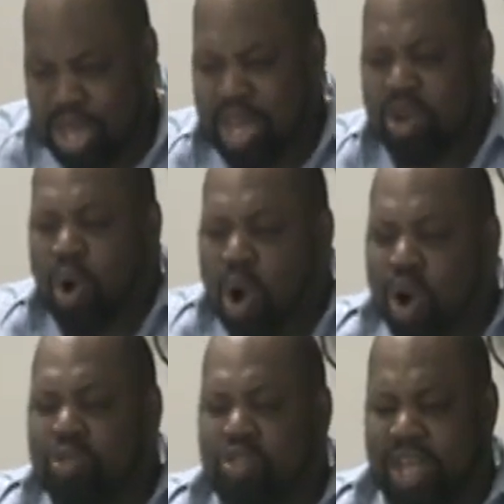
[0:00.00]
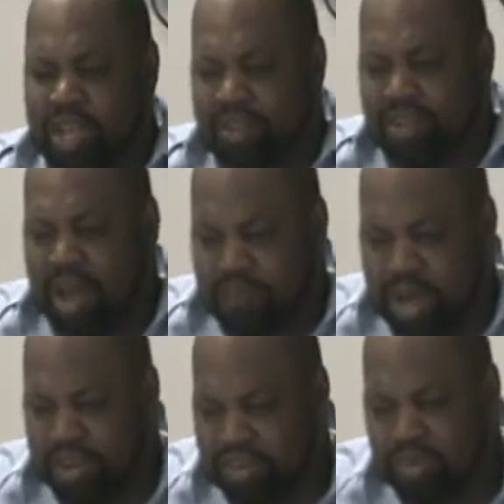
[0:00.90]
And all things are
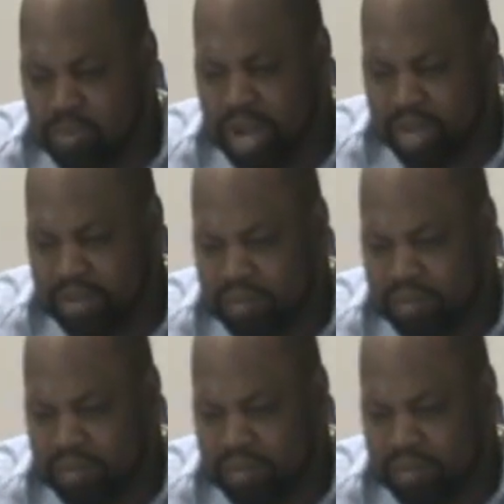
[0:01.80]
passed away.